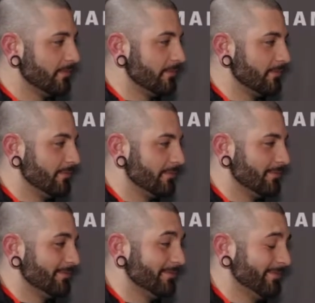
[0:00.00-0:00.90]

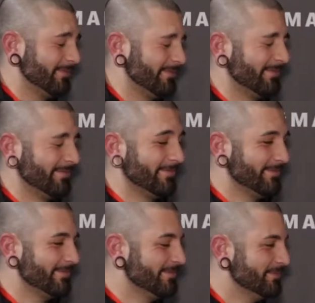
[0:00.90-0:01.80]

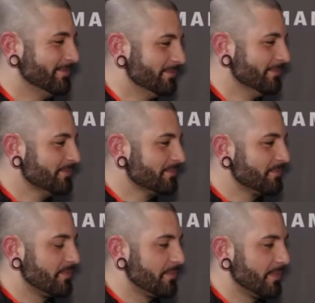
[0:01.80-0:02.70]

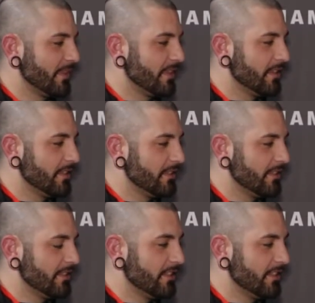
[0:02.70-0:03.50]
(not speaking)